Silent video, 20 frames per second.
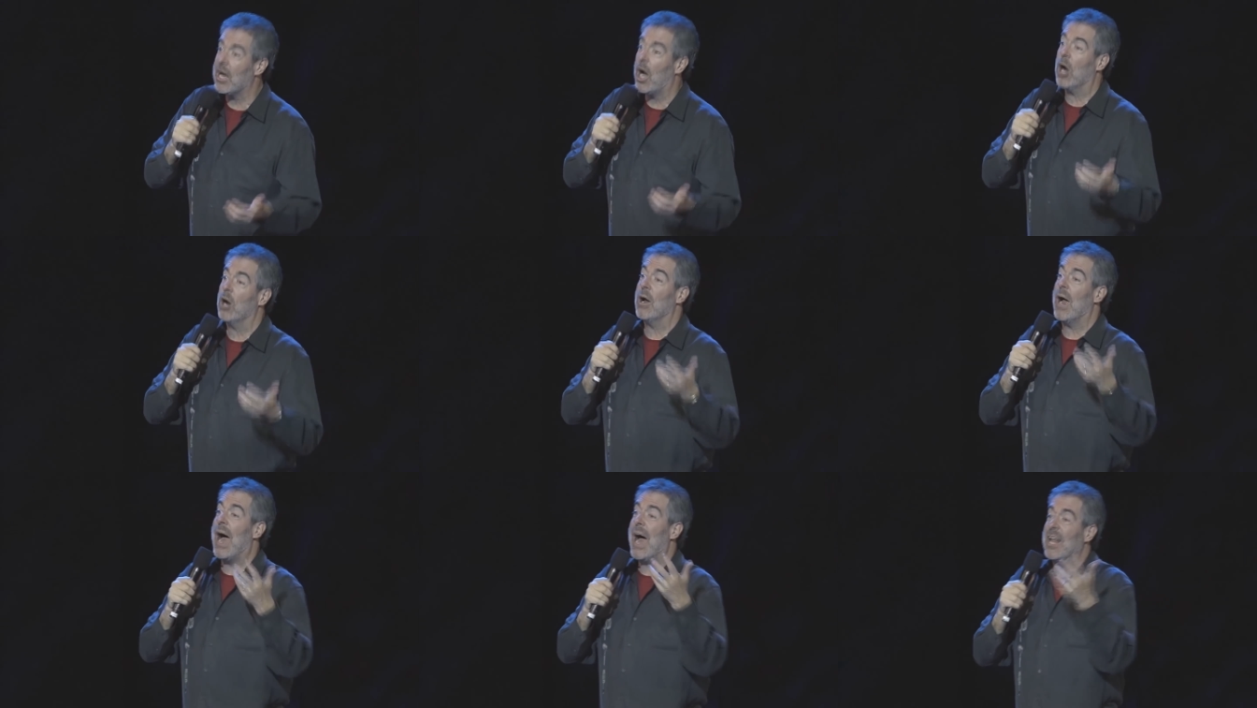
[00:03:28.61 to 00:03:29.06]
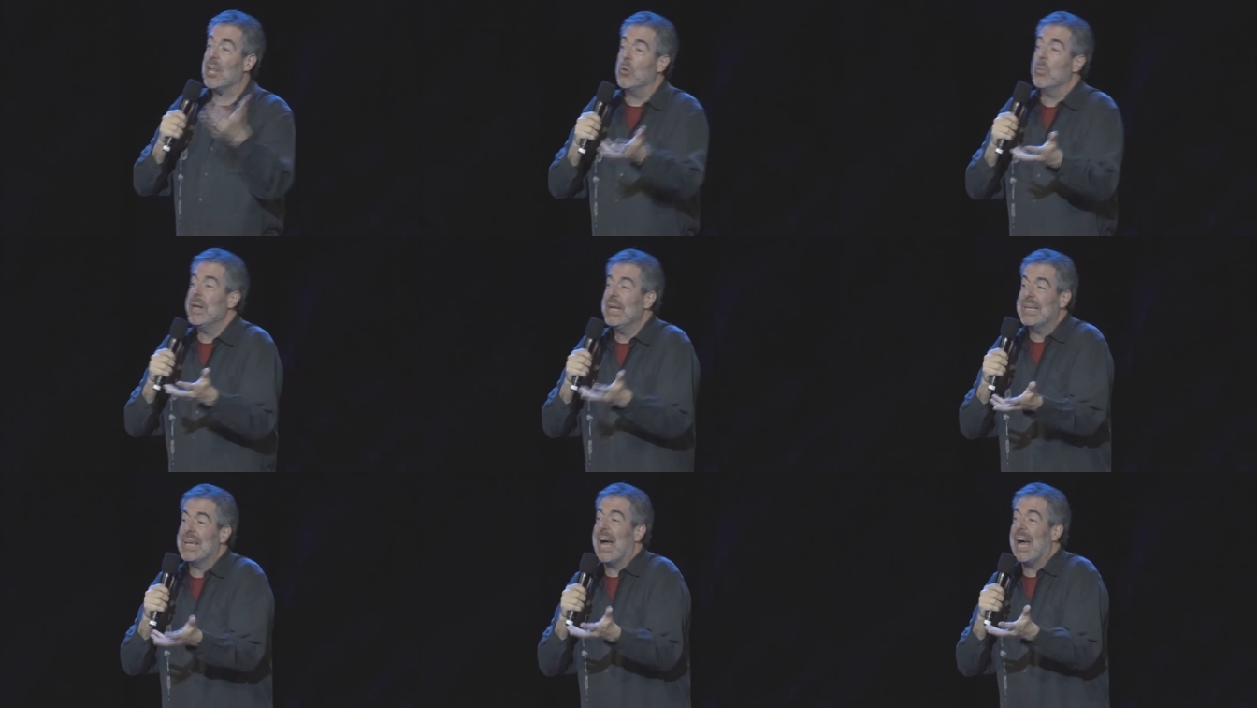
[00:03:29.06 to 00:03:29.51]
Our
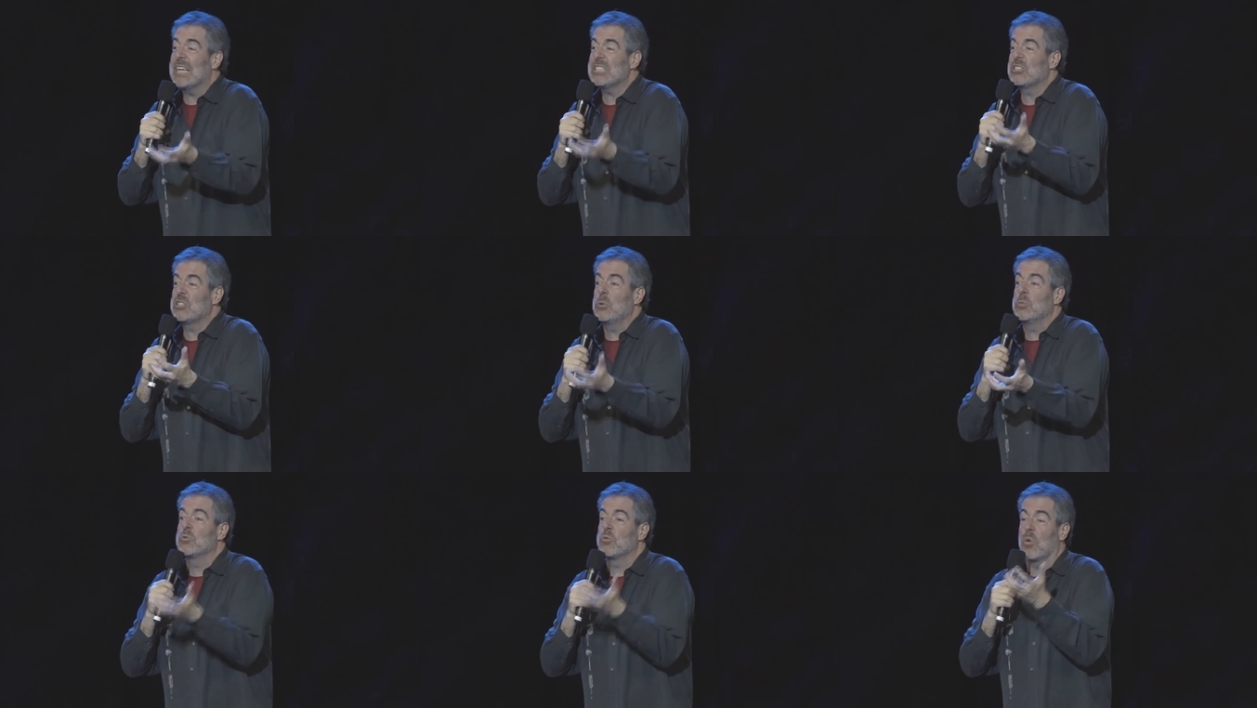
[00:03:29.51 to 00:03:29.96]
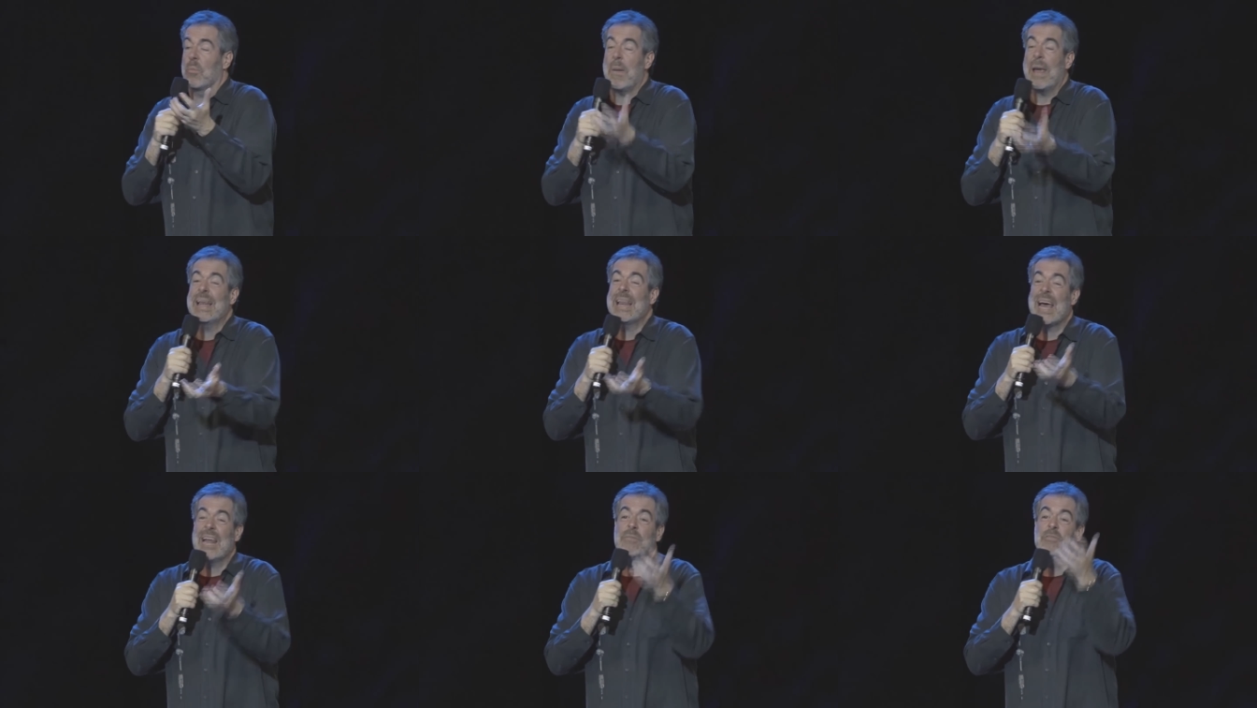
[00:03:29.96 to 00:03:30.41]
Halloween costumes were
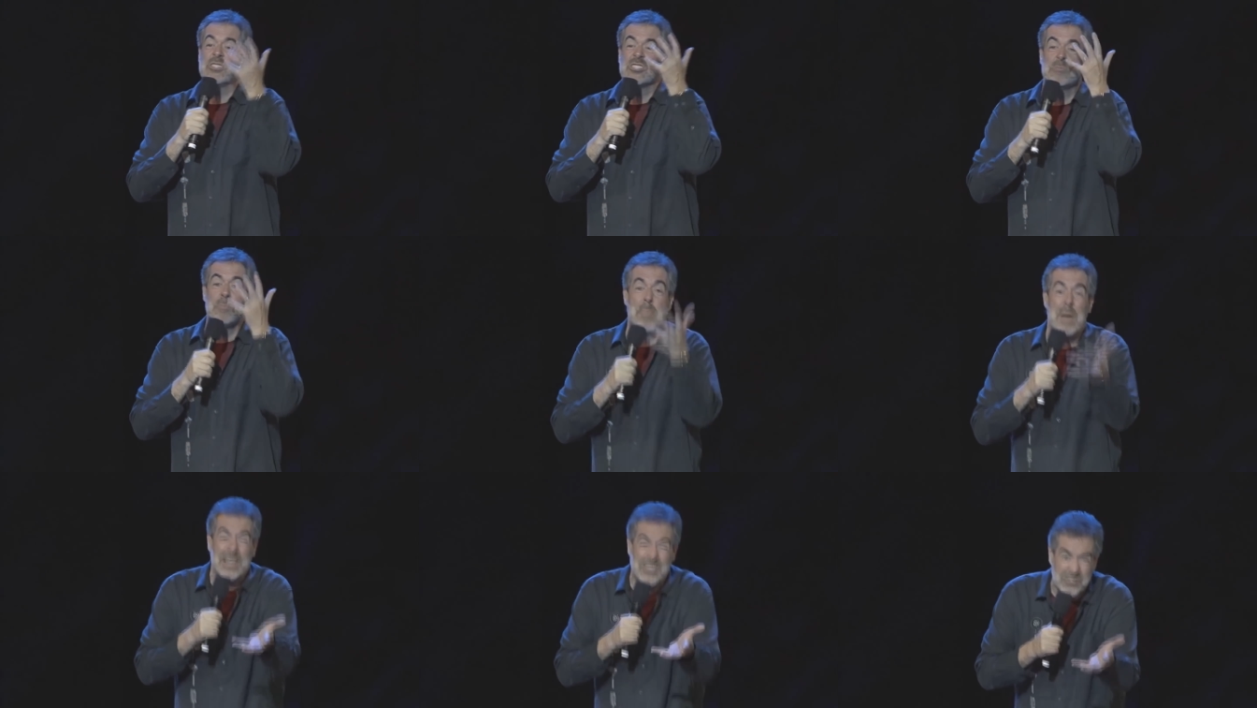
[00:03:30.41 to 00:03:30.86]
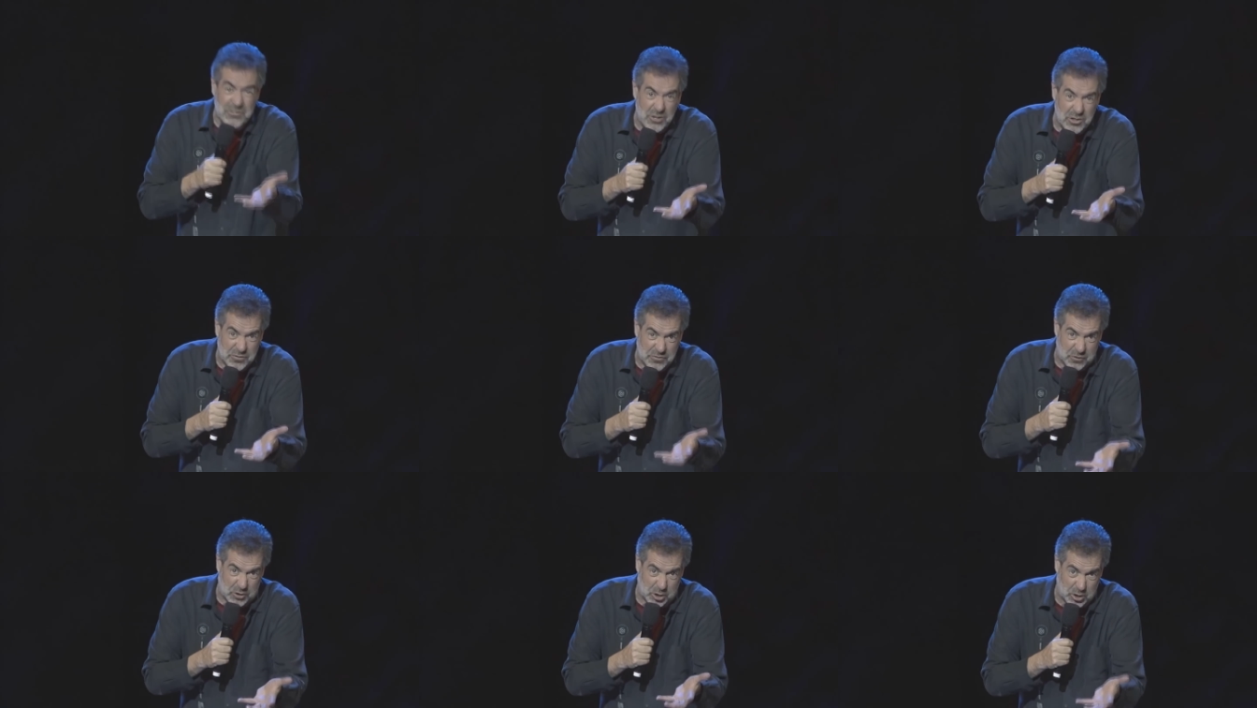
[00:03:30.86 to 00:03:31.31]
made out of
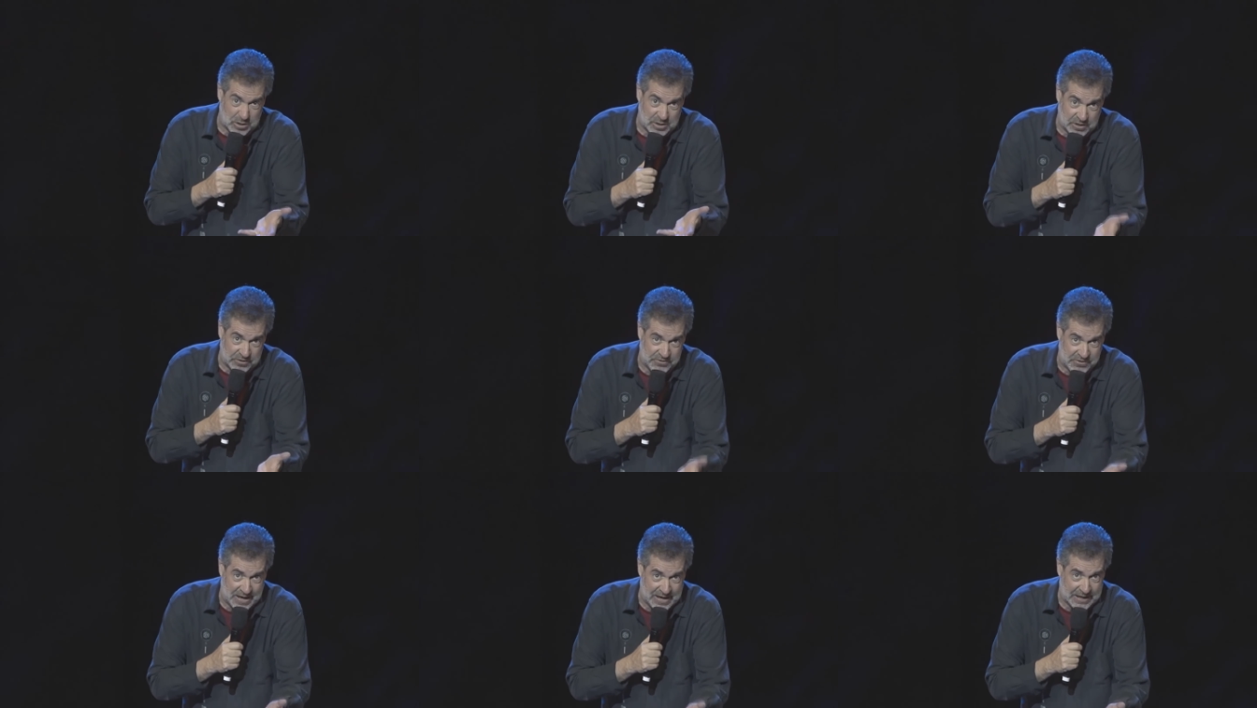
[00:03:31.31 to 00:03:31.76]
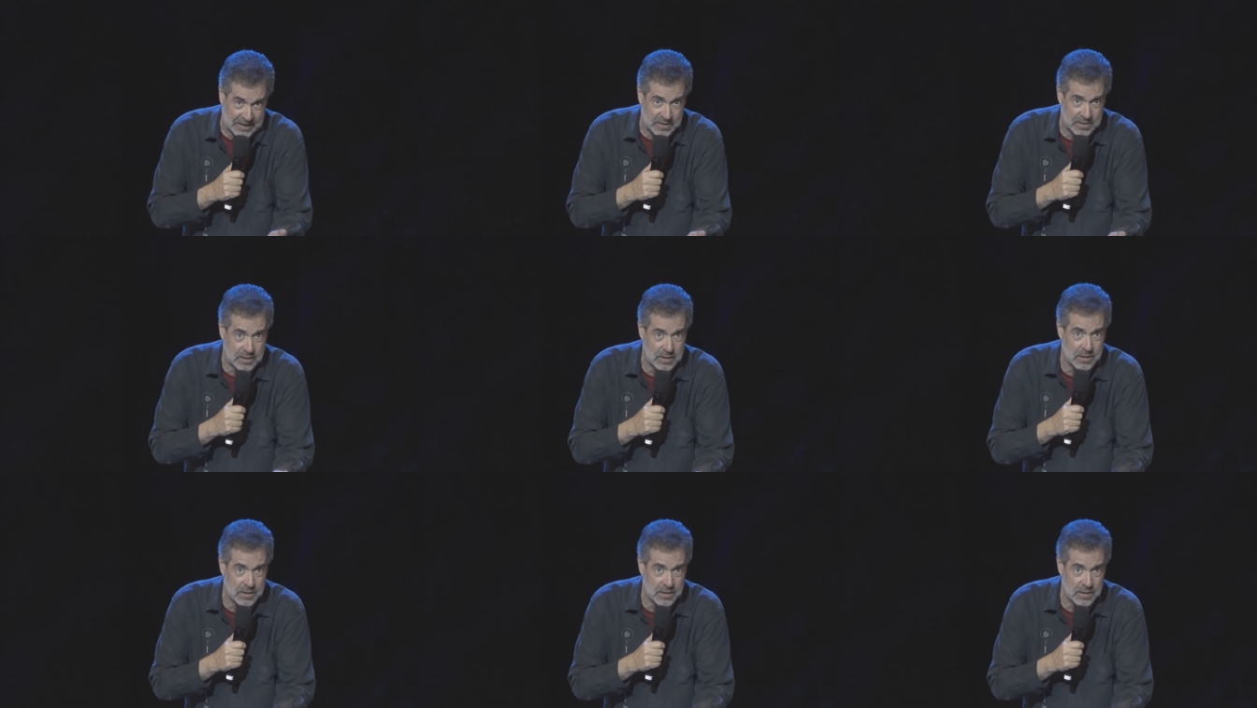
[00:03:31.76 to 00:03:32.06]
asbestos, for goodness sake.